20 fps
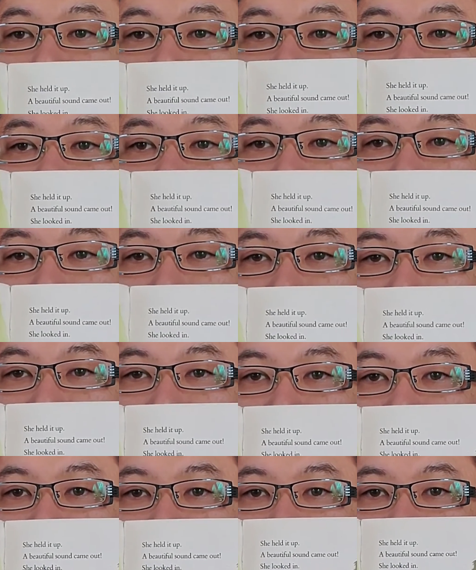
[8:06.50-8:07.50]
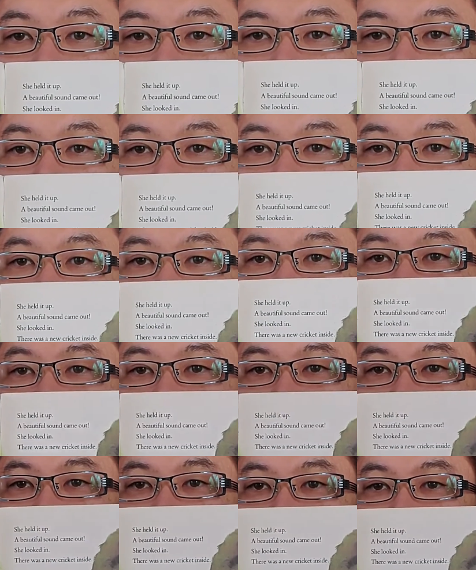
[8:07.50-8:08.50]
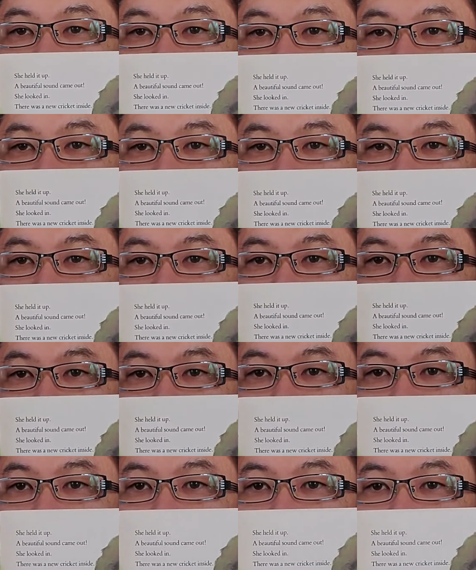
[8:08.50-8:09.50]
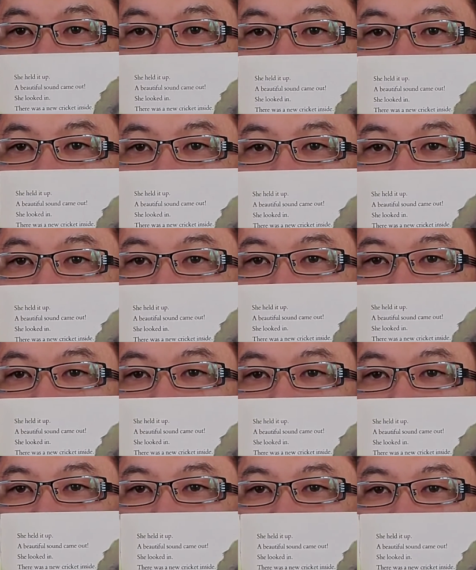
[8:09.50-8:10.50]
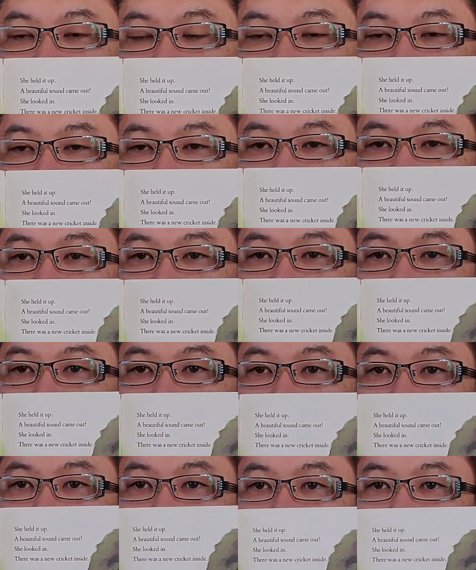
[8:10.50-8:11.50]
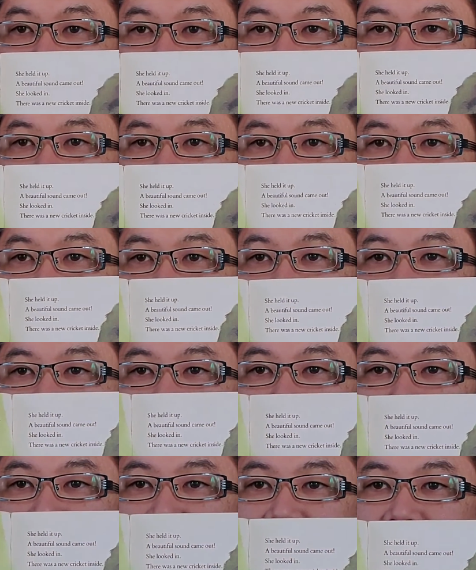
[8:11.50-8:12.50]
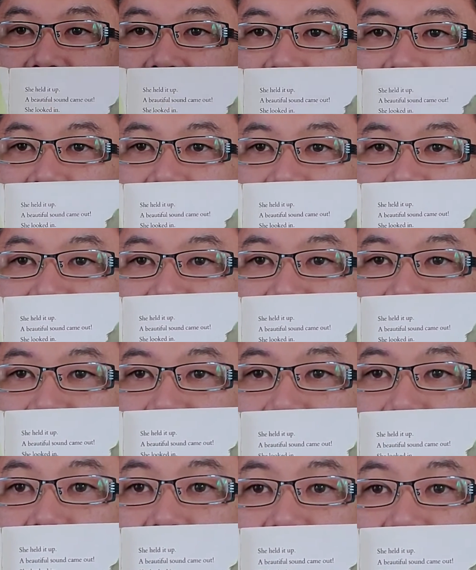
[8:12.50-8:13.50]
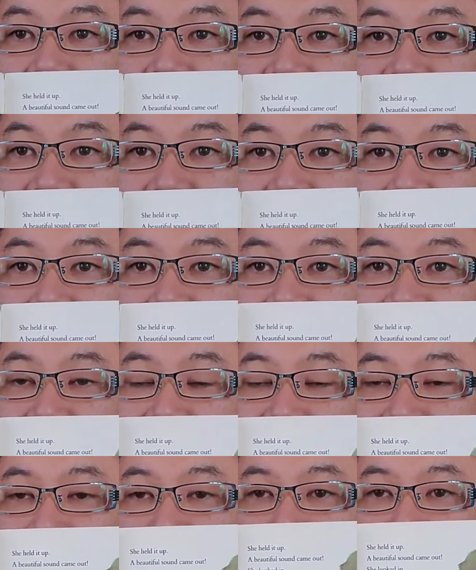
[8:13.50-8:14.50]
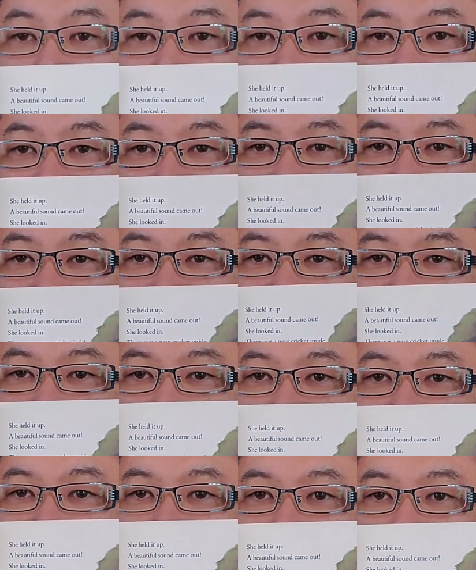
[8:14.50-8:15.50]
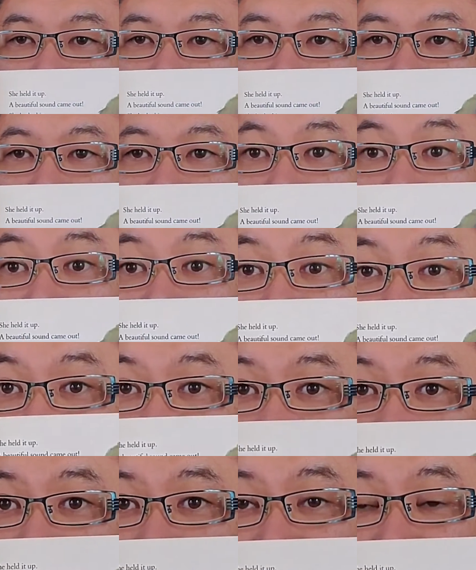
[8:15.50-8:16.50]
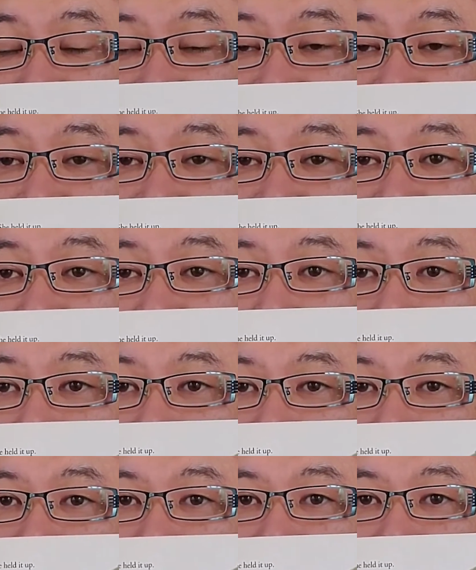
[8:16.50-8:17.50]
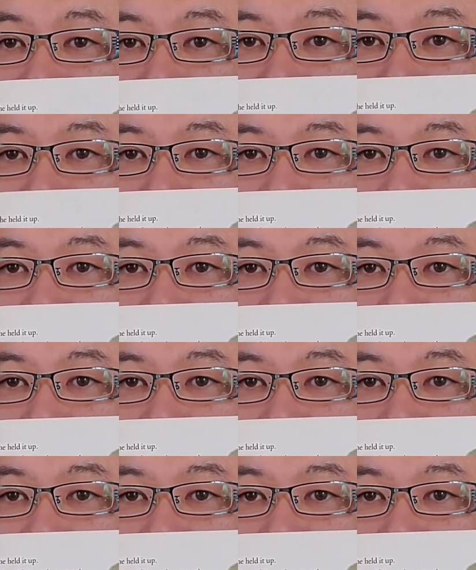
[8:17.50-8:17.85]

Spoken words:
So the pirate wanted Nikki's cage because Nikki's dad made it for her. And he said that his dad never made anything for him, and he didn't even talk to him.